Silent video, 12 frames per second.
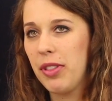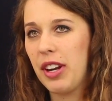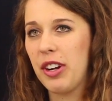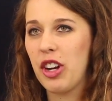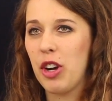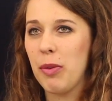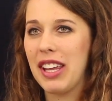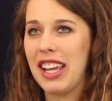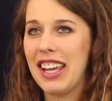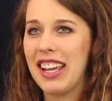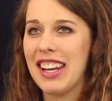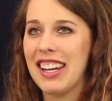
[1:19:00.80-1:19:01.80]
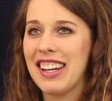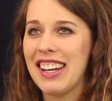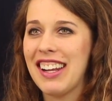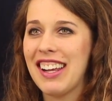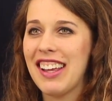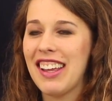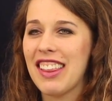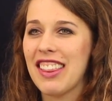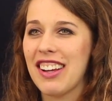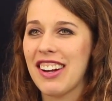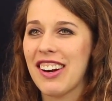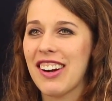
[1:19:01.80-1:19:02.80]
that are going in, and
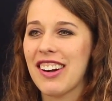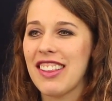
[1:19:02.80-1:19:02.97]
there